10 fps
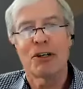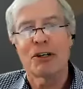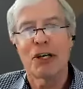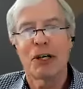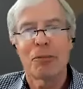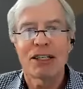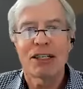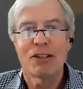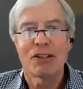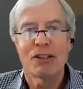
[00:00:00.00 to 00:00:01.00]
harking
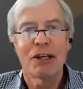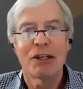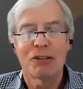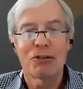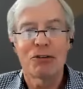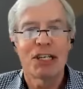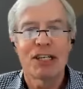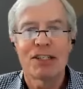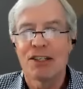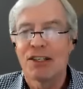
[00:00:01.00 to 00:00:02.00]
back to the very early
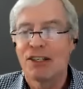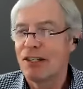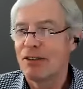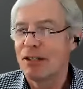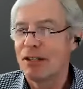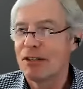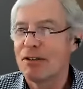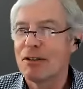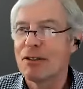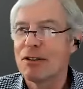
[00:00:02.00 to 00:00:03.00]
days and
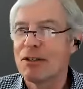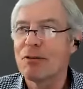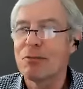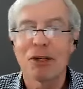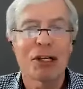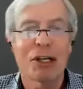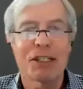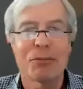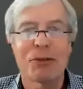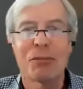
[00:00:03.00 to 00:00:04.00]
it's just bringing
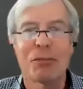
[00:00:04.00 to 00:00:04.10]
back some good